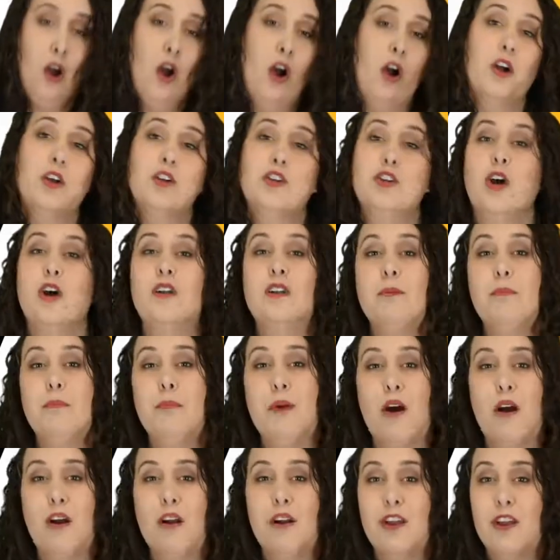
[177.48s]
Our chocolate
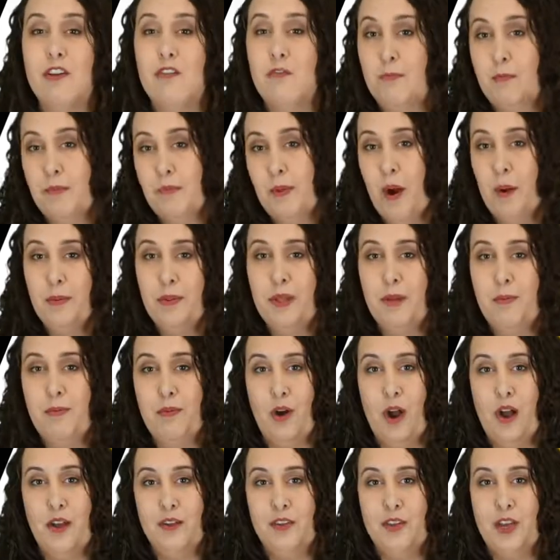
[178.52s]
bar, if properly
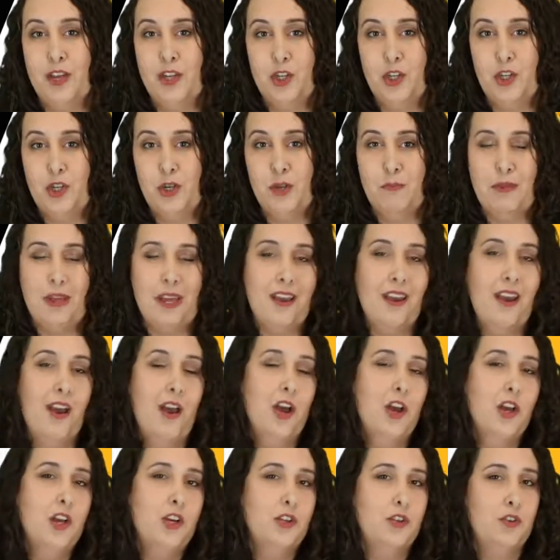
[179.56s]
processed, should be
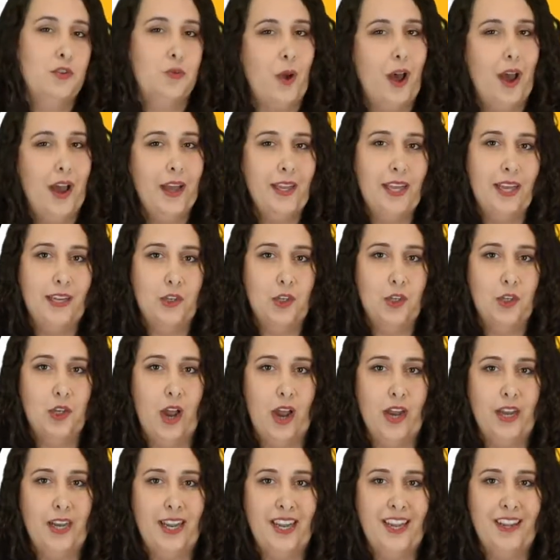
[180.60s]
dry yet
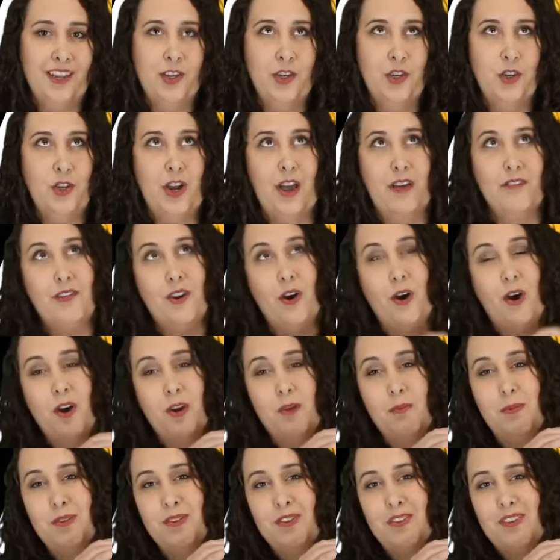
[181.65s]
shiny, should have an
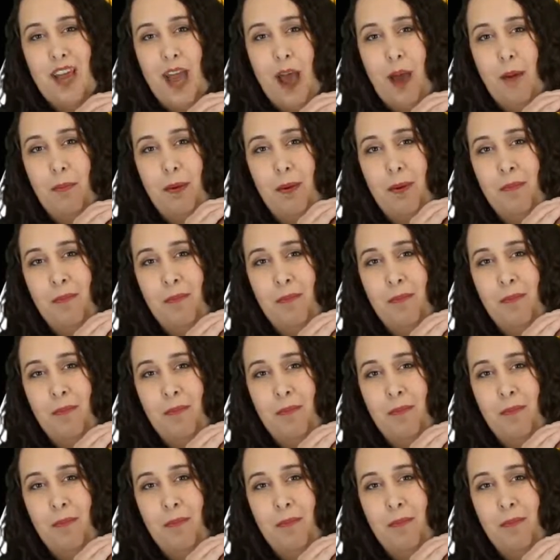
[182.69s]
audible snap,